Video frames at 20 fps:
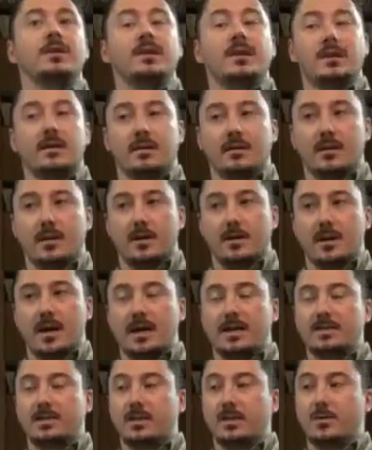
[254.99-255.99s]
We did.
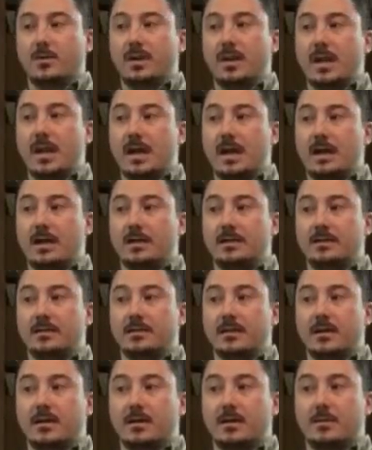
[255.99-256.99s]
Actually, we had
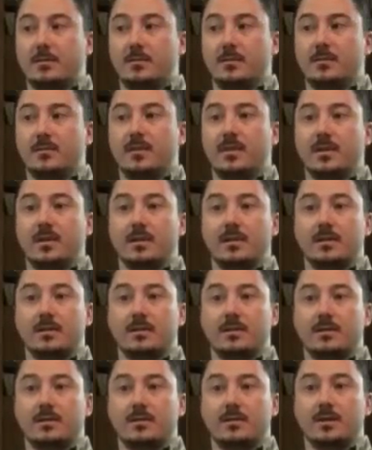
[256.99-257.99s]

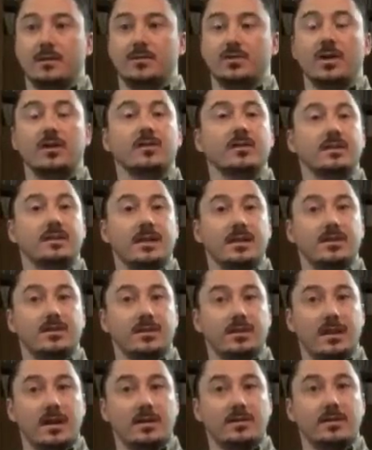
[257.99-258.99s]
the truck that's
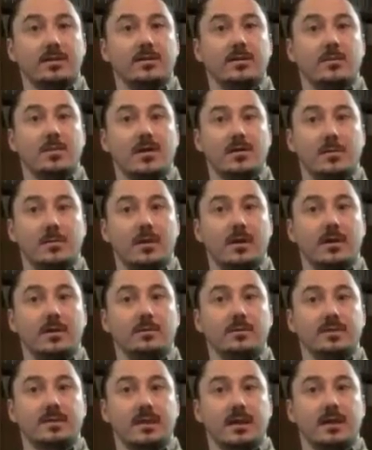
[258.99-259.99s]
stationed down there in the Bethlehem
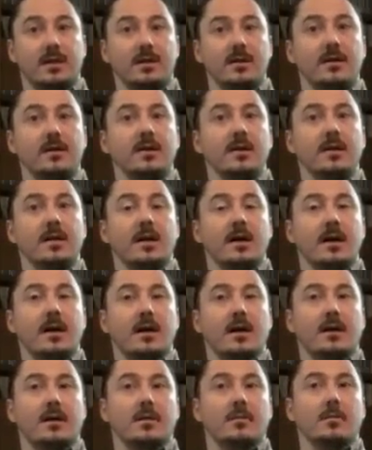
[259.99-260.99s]
area was there,
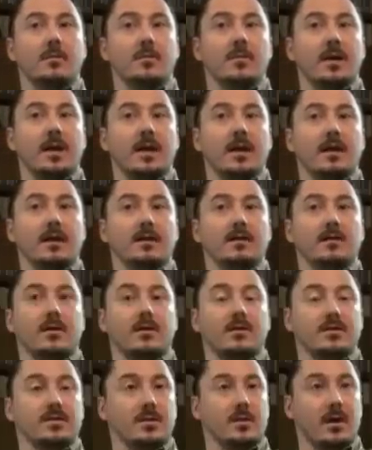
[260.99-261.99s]
and
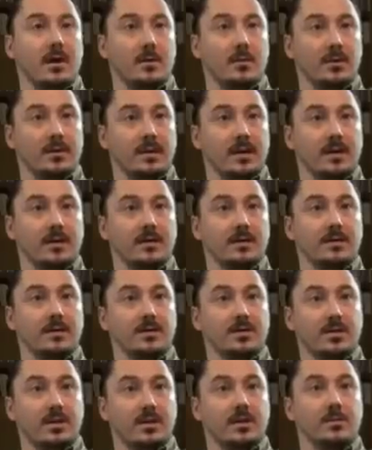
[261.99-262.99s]
also I went down
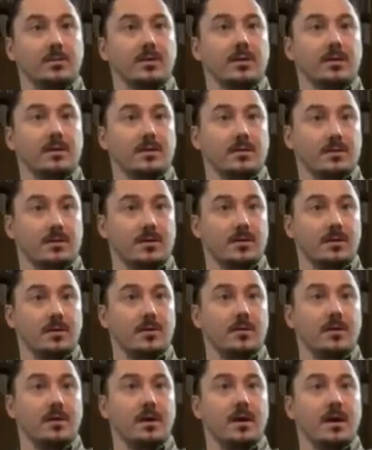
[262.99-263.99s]
additionally with another
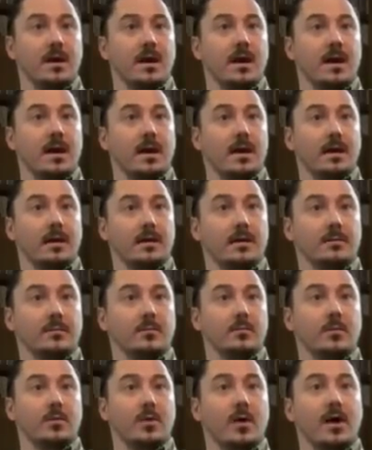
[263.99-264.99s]
crew
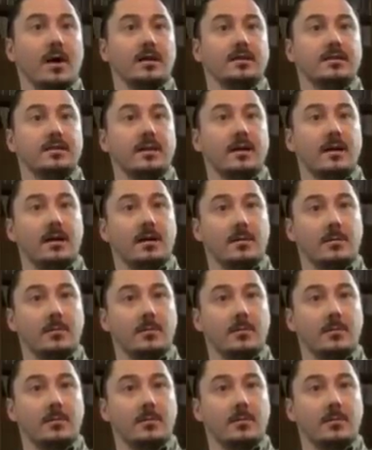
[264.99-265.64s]
and brought